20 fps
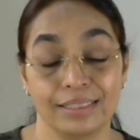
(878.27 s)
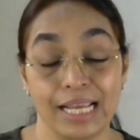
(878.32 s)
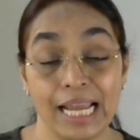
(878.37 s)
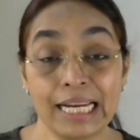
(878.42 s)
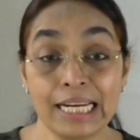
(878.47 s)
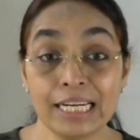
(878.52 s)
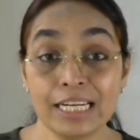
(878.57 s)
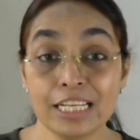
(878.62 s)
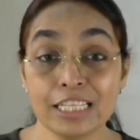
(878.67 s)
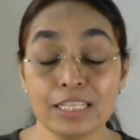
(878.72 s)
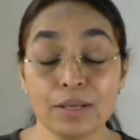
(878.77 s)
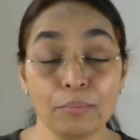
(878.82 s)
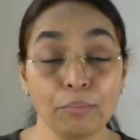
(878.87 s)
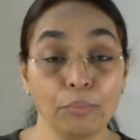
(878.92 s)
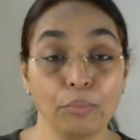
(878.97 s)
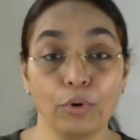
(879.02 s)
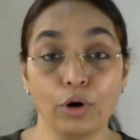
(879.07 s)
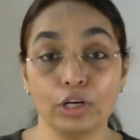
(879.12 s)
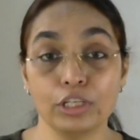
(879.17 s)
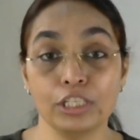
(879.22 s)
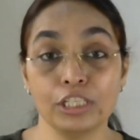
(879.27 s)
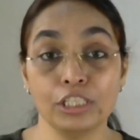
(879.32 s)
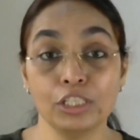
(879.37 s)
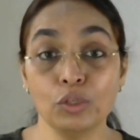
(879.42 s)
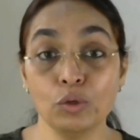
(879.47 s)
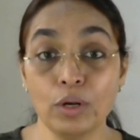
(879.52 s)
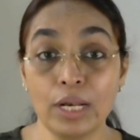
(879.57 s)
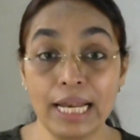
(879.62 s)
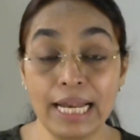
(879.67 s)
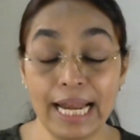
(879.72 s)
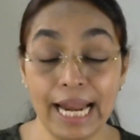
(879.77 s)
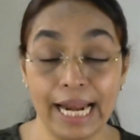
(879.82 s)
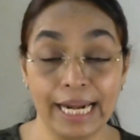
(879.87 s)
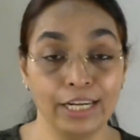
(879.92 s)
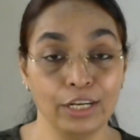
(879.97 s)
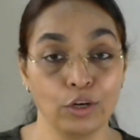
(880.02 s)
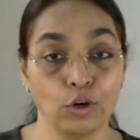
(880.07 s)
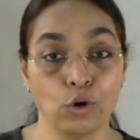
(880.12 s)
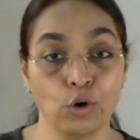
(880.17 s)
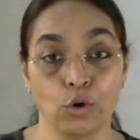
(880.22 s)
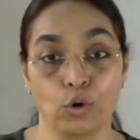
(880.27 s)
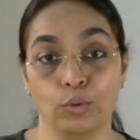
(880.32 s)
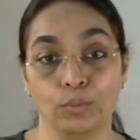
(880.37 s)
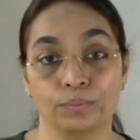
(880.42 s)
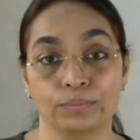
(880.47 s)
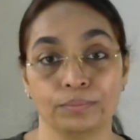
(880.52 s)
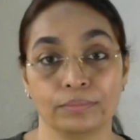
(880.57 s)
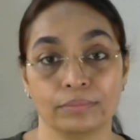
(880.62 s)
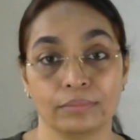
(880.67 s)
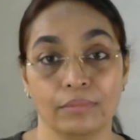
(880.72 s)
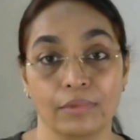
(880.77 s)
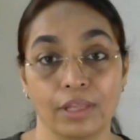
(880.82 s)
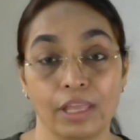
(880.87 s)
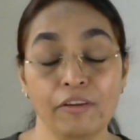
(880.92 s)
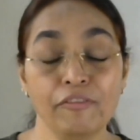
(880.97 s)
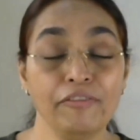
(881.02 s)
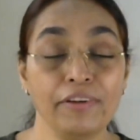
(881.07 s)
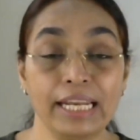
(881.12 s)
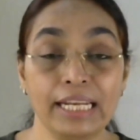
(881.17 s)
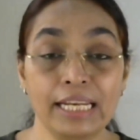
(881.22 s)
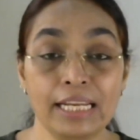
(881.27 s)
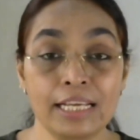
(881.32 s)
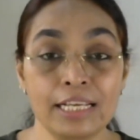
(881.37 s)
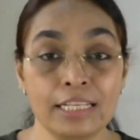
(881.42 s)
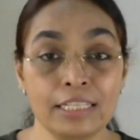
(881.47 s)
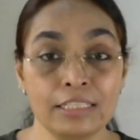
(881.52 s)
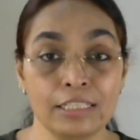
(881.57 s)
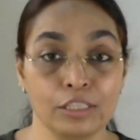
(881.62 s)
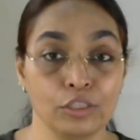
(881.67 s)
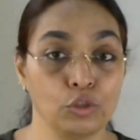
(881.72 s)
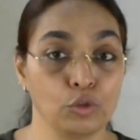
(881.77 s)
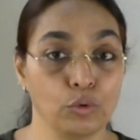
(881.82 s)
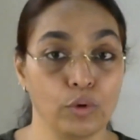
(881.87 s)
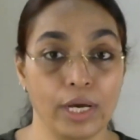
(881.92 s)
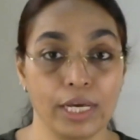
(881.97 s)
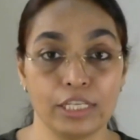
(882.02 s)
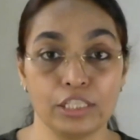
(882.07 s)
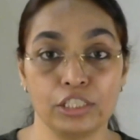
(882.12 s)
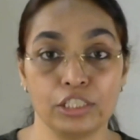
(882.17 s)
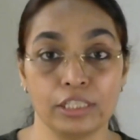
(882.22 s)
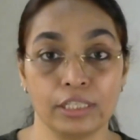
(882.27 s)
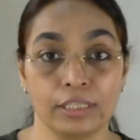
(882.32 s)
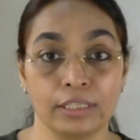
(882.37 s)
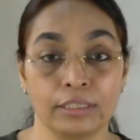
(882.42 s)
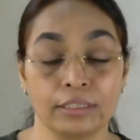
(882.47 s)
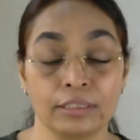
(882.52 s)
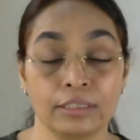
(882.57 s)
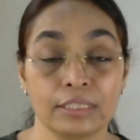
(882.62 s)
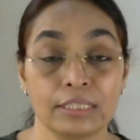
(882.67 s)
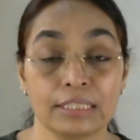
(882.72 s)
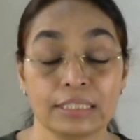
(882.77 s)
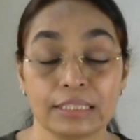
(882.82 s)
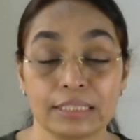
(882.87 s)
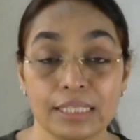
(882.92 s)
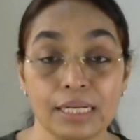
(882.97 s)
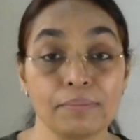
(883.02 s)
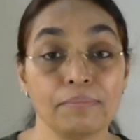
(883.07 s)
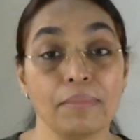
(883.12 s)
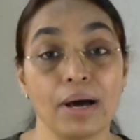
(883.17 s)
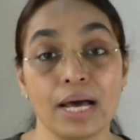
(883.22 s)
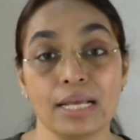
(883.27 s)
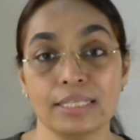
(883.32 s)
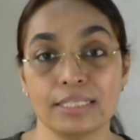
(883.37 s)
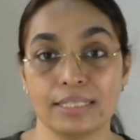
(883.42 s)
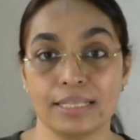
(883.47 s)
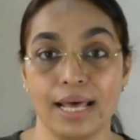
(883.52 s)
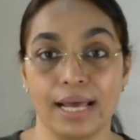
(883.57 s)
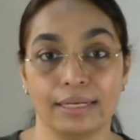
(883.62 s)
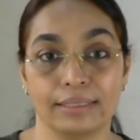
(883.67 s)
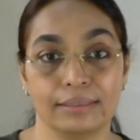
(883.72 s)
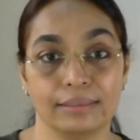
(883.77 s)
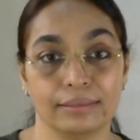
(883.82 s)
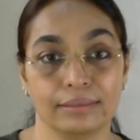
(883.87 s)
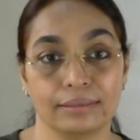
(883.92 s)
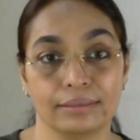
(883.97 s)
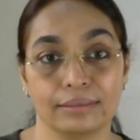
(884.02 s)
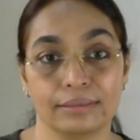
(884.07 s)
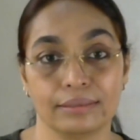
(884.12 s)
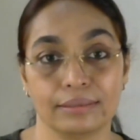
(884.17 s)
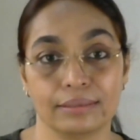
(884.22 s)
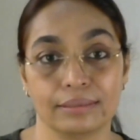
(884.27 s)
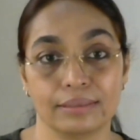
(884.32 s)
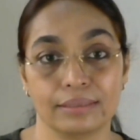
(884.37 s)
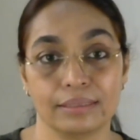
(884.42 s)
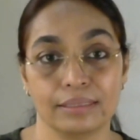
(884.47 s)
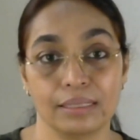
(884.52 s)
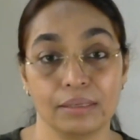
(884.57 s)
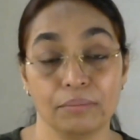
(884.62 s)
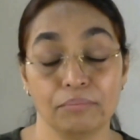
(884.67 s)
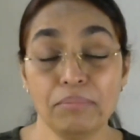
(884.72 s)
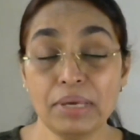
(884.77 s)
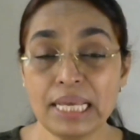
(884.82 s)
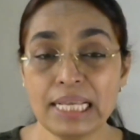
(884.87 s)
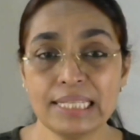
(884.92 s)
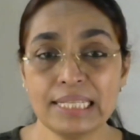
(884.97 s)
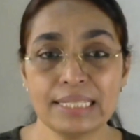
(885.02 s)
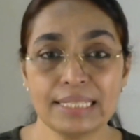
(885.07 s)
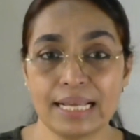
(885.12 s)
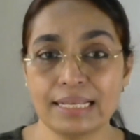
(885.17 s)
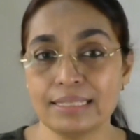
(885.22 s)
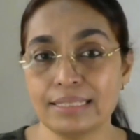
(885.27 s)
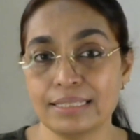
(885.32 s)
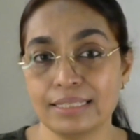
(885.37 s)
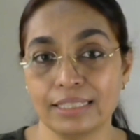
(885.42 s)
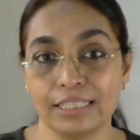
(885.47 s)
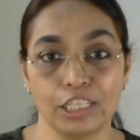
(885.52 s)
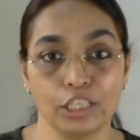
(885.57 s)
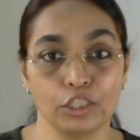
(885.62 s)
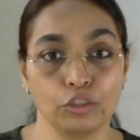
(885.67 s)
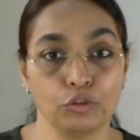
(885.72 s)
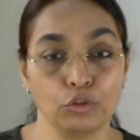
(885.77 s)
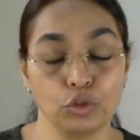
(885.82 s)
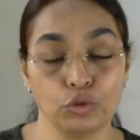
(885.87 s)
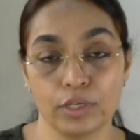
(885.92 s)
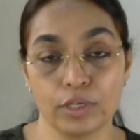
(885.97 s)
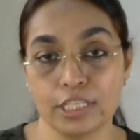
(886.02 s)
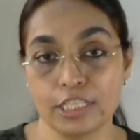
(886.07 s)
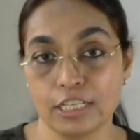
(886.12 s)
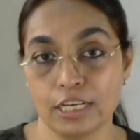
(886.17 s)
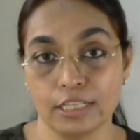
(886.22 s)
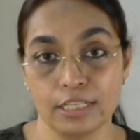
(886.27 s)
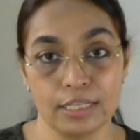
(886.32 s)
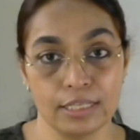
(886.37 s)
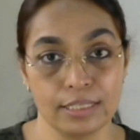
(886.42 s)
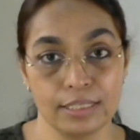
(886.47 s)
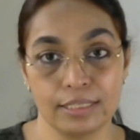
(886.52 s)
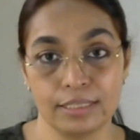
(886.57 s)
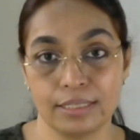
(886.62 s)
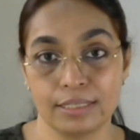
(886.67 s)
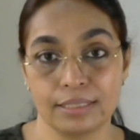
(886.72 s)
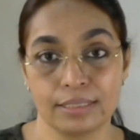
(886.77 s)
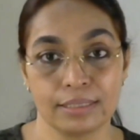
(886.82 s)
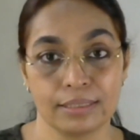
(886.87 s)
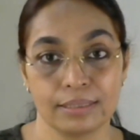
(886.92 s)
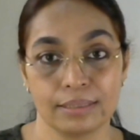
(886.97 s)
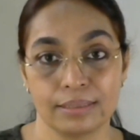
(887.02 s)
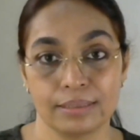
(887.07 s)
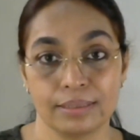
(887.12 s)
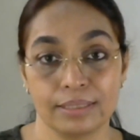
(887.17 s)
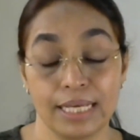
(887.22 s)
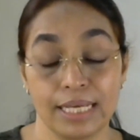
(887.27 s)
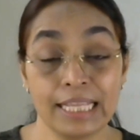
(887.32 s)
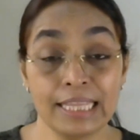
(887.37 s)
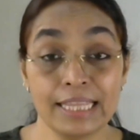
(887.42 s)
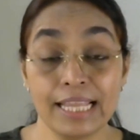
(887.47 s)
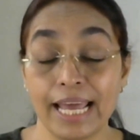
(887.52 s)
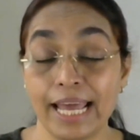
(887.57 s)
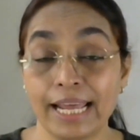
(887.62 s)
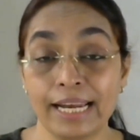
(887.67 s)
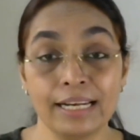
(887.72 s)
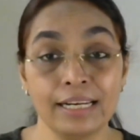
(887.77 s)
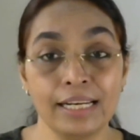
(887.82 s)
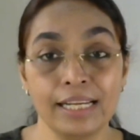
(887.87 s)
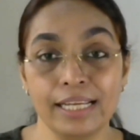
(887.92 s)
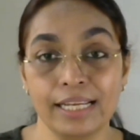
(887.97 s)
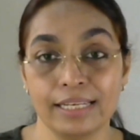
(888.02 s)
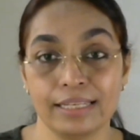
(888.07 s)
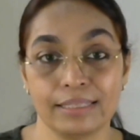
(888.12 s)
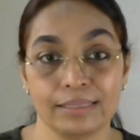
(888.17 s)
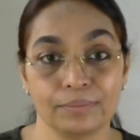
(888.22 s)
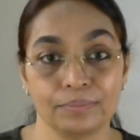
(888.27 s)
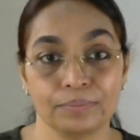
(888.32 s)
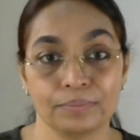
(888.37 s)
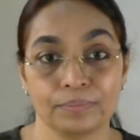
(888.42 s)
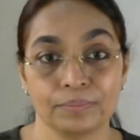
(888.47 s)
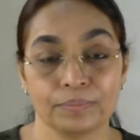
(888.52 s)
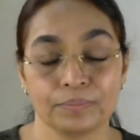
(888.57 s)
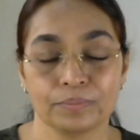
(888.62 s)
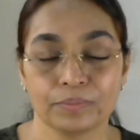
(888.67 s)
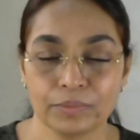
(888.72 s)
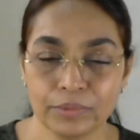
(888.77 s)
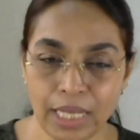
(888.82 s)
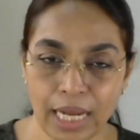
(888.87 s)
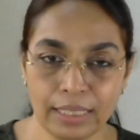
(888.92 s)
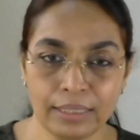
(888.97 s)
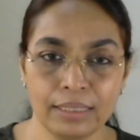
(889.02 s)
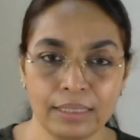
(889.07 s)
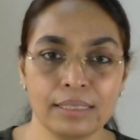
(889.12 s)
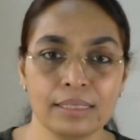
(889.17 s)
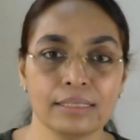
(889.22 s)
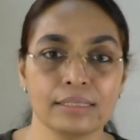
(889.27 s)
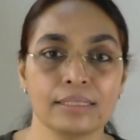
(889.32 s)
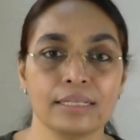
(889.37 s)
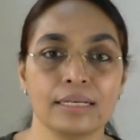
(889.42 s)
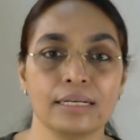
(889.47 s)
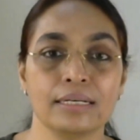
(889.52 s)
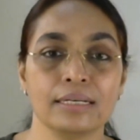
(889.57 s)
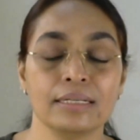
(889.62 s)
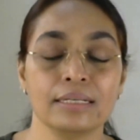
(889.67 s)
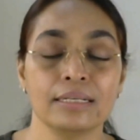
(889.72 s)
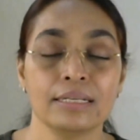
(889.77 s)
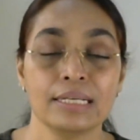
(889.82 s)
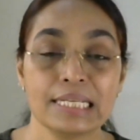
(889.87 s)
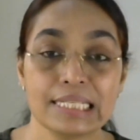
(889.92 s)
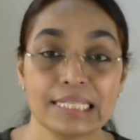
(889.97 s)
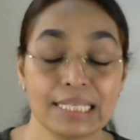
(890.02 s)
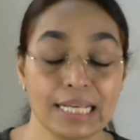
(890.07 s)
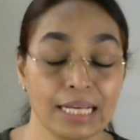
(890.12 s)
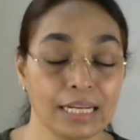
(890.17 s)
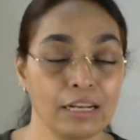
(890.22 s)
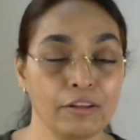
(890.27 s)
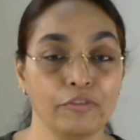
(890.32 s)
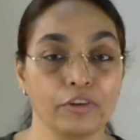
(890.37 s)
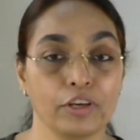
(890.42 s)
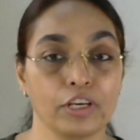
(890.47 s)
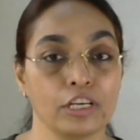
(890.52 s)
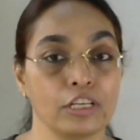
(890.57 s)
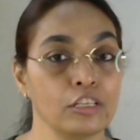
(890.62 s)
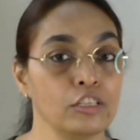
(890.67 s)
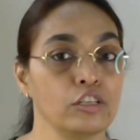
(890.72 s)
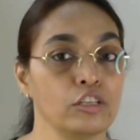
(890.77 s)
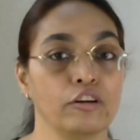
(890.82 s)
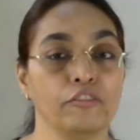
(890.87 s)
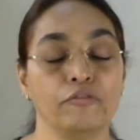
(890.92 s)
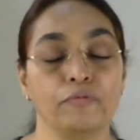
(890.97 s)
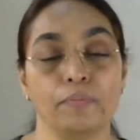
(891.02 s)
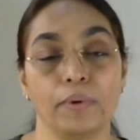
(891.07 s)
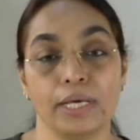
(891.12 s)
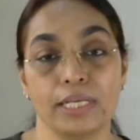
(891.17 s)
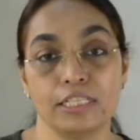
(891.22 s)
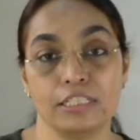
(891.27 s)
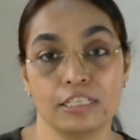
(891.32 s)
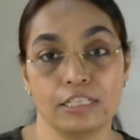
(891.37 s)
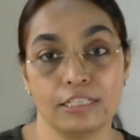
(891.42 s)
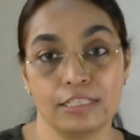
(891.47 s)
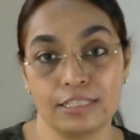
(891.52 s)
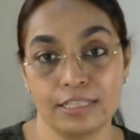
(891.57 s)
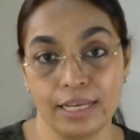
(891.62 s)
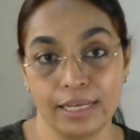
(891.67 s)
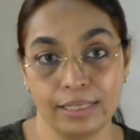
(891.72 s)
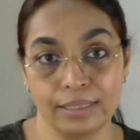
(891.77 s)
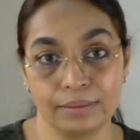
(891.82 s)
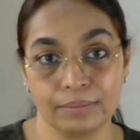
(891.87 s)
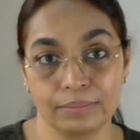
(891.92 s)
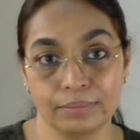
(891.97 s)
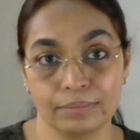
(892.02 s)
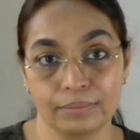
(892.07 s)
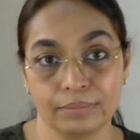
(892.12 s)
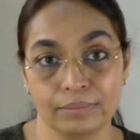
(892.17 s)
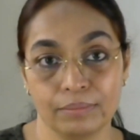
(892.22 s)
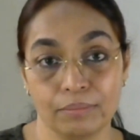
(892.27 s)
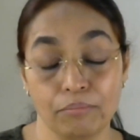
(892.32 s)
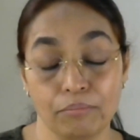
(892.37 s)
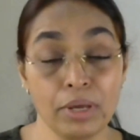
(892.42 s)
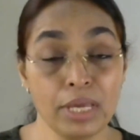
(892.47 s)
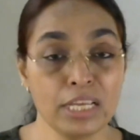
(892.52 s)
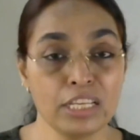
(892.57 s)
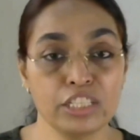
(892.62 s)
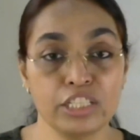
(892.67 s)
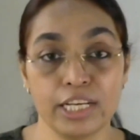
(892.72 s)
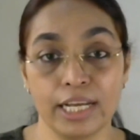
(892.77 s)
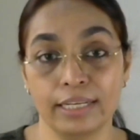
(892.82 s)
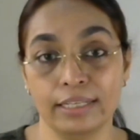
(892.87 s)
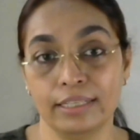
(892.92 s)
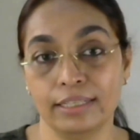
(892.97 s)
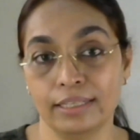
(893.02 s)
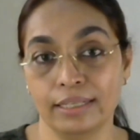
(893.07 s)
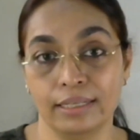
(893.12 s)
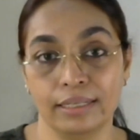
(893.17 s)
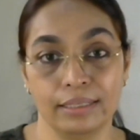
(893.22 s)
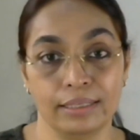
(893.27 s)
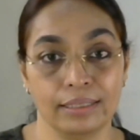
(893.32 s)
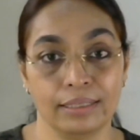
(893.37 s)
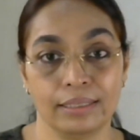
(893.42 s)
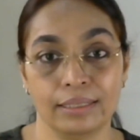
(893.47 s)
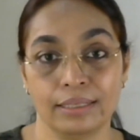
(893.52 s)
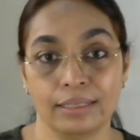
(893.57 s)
And it is important to let go if any situation demands that. Be sensitive towards others and their need. That is the significance of Pisces sign. Be gentle